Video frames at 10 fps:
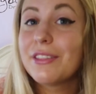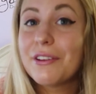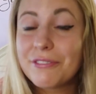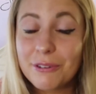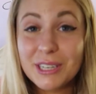
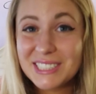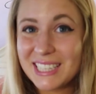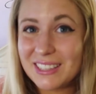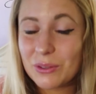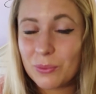the
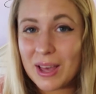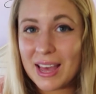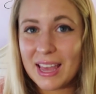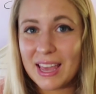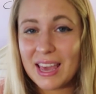14th
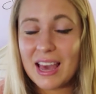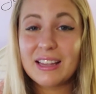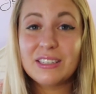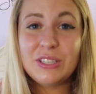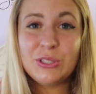way
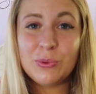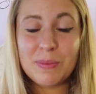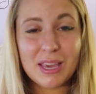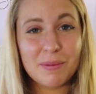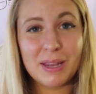to
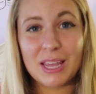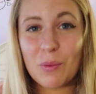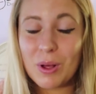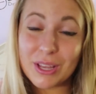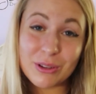make
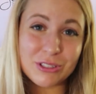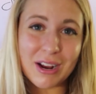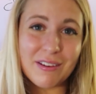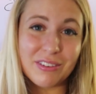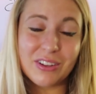money while you
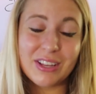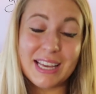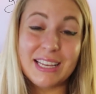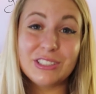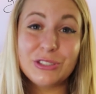travel
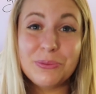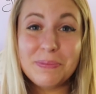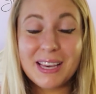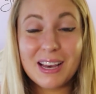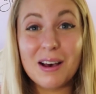is to
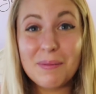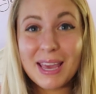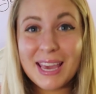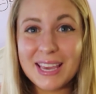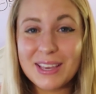become
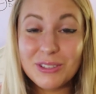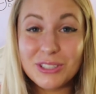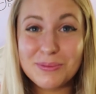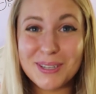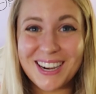a
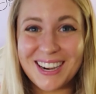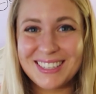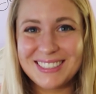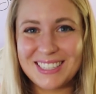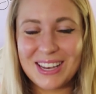YouTuber.
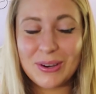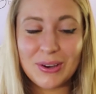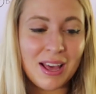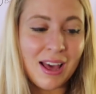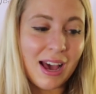So
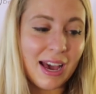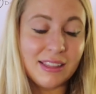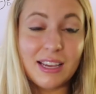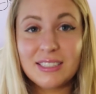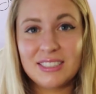
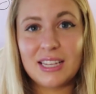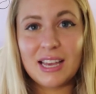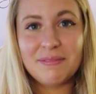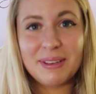I'd like to say I